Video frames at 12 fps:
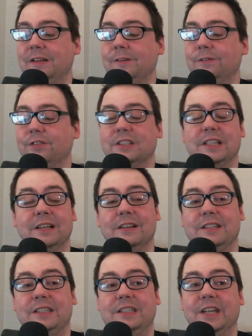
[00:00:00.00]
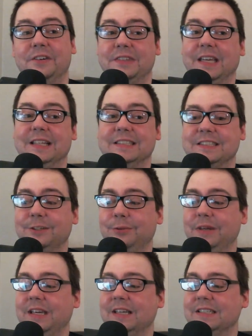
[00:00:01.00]
for sure don't think it's the
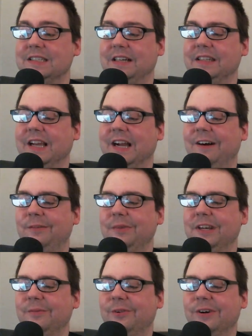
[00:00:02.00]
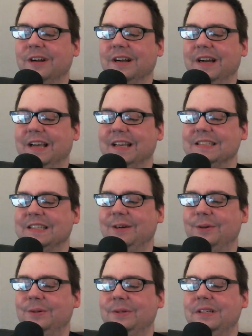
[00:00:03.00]
weakest on the album anymore. I guess
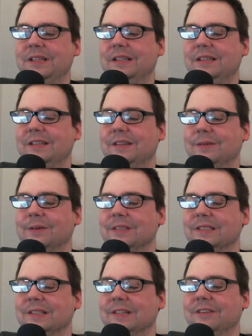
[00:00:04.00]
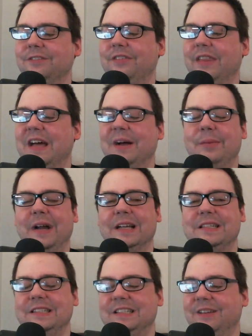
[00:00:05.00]
I'll reserve that back
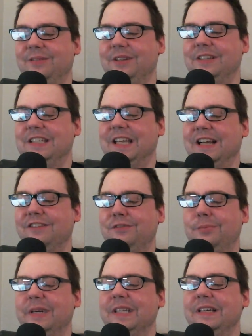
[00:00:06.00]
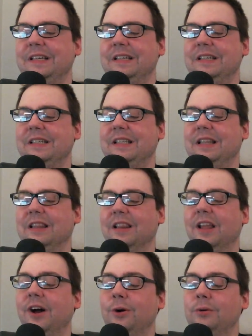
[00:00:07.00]
to WTF, but
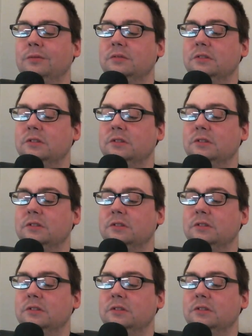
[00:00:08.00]
Low,